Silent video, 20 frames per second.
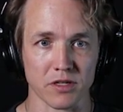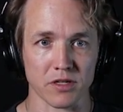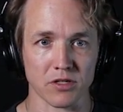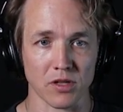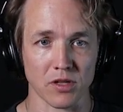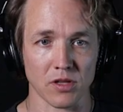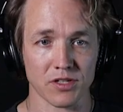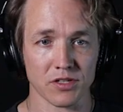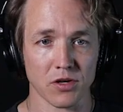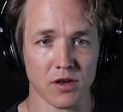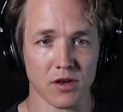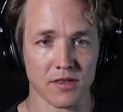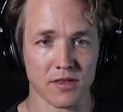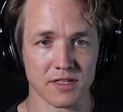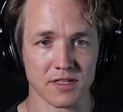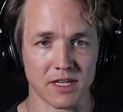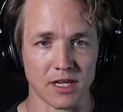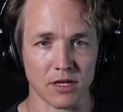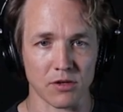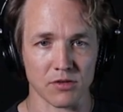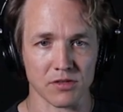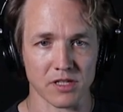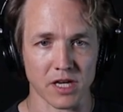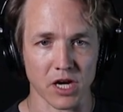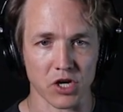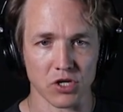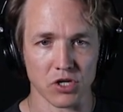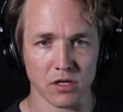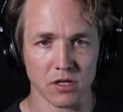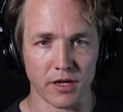So let's go to the scale
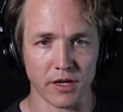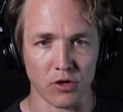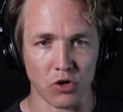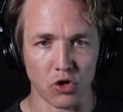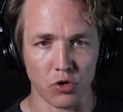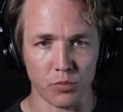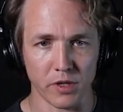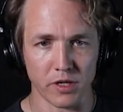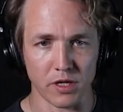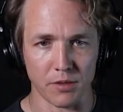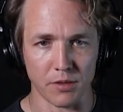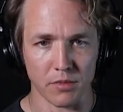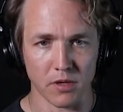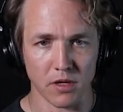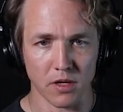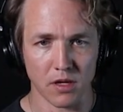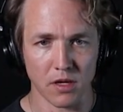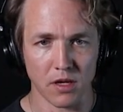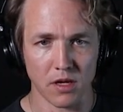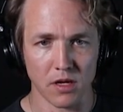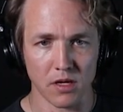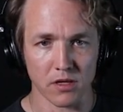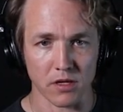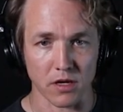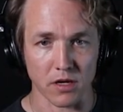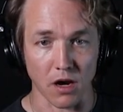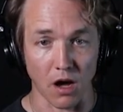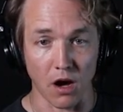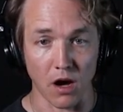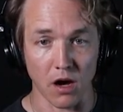section and open up the
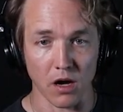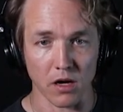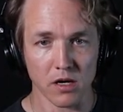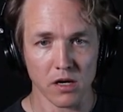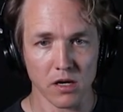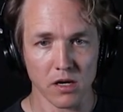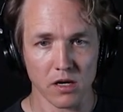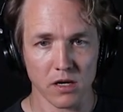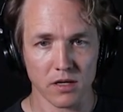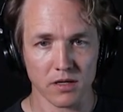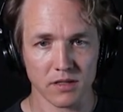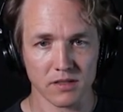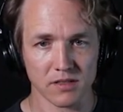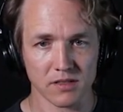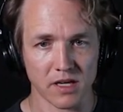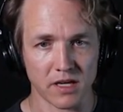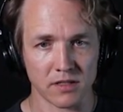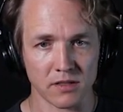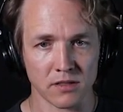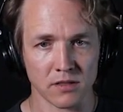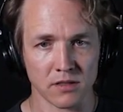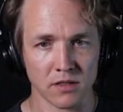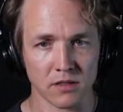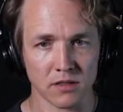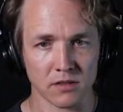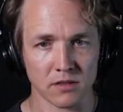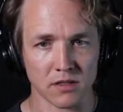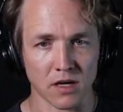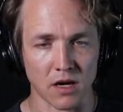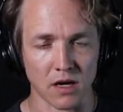Rag 10
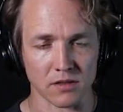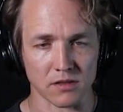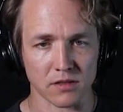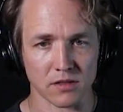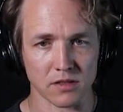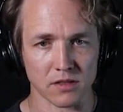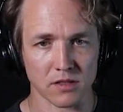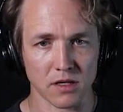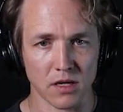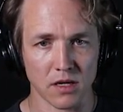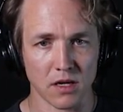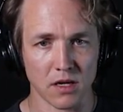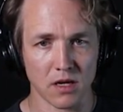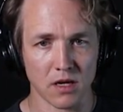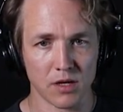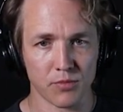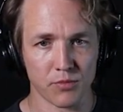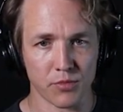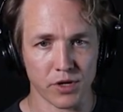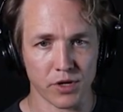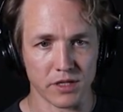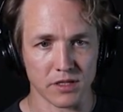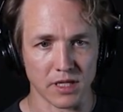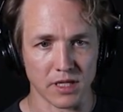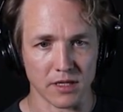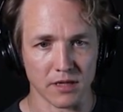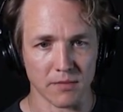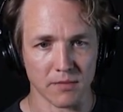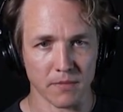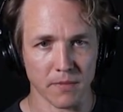Tots preset.
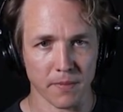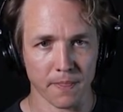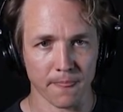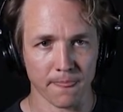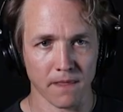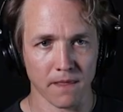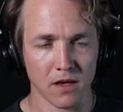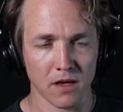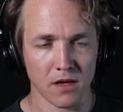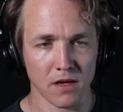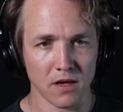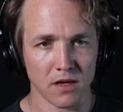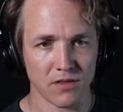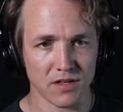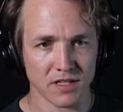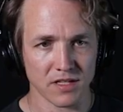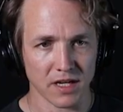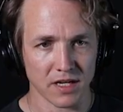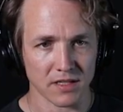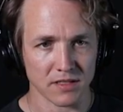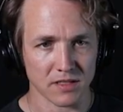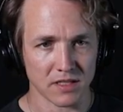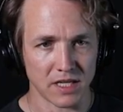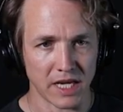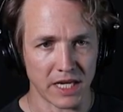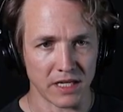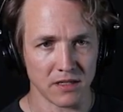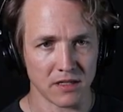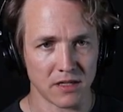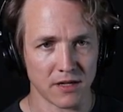This has
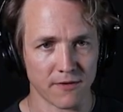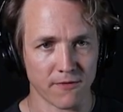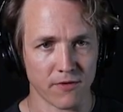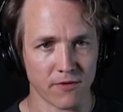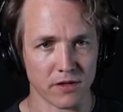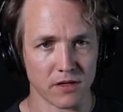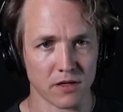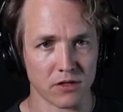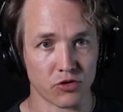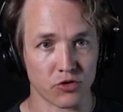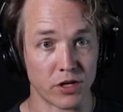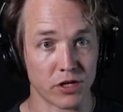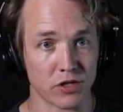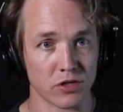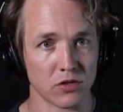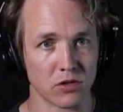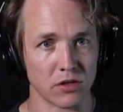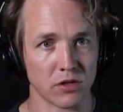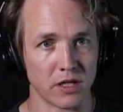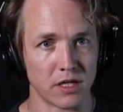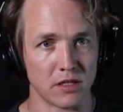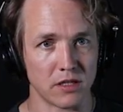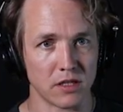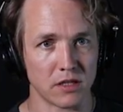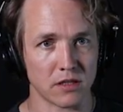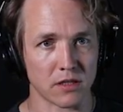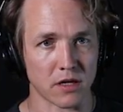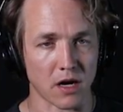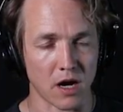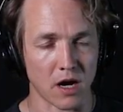10 different traditional Indian
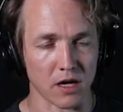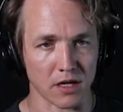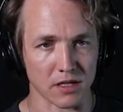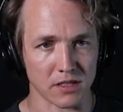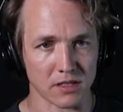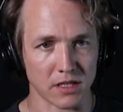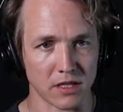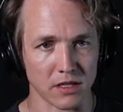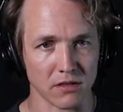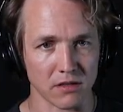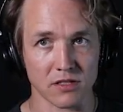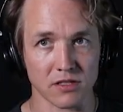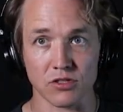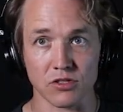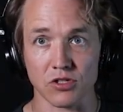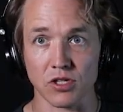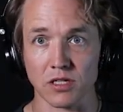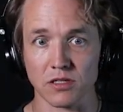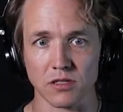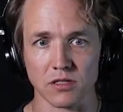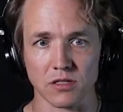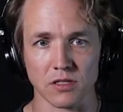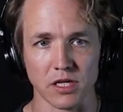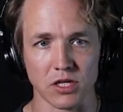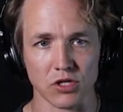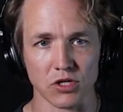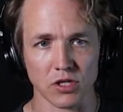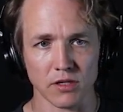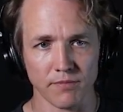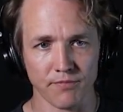raga scales in just
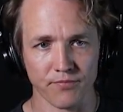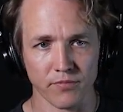intonation.